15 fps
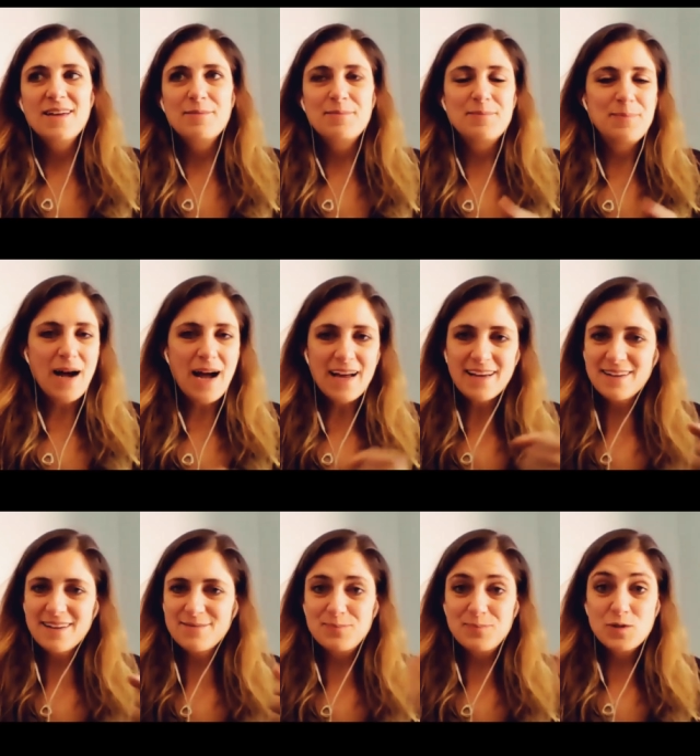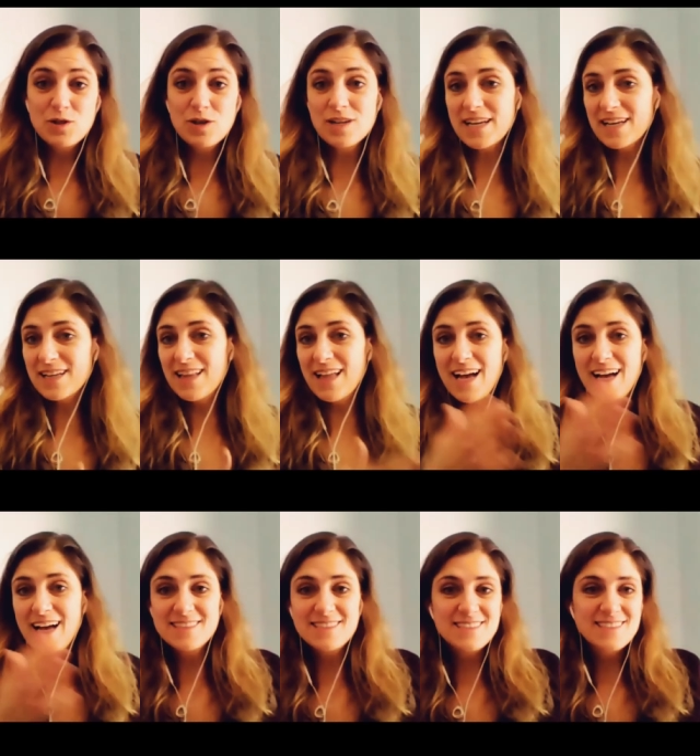buy a cooking
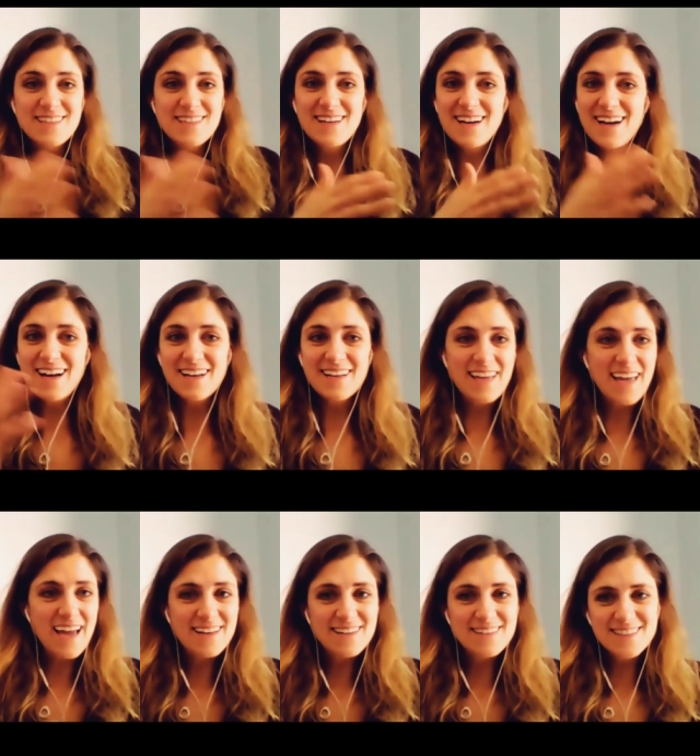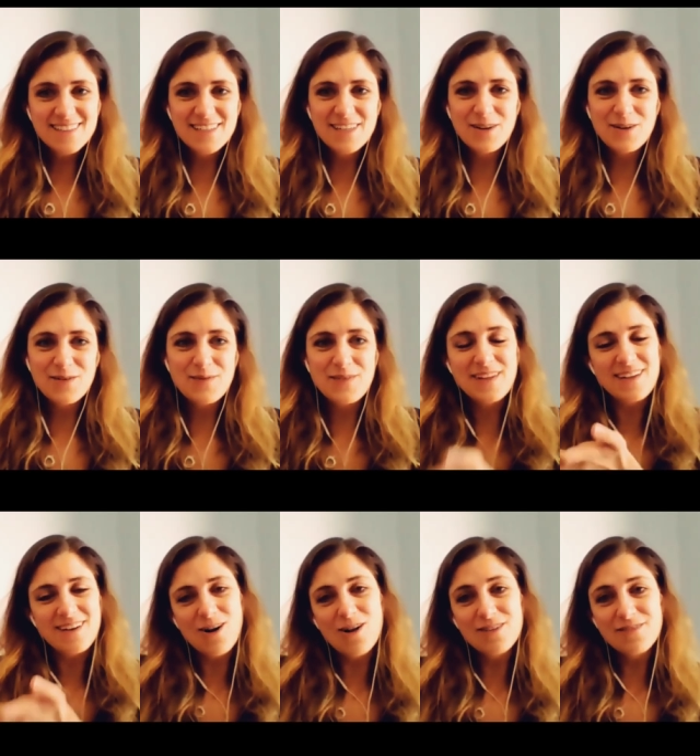class, get you know,
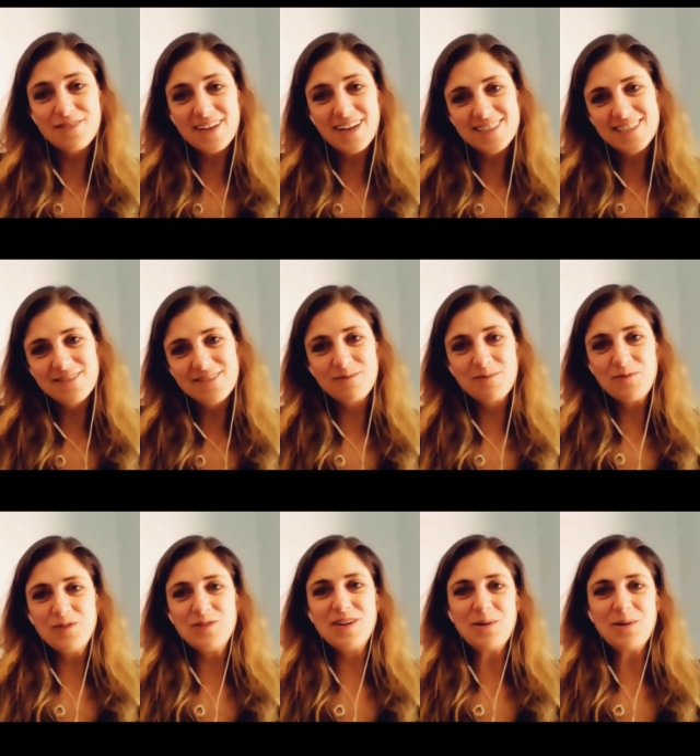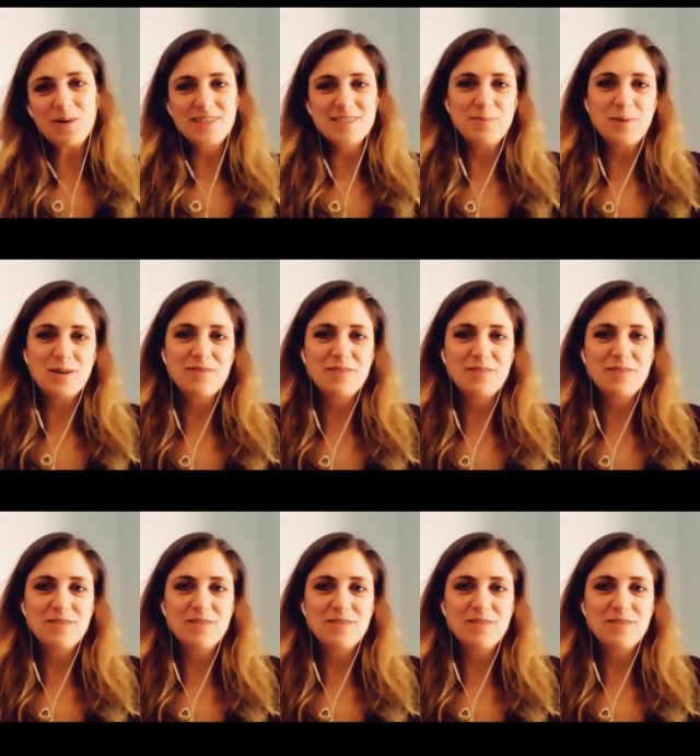all of the content from Food Network is part of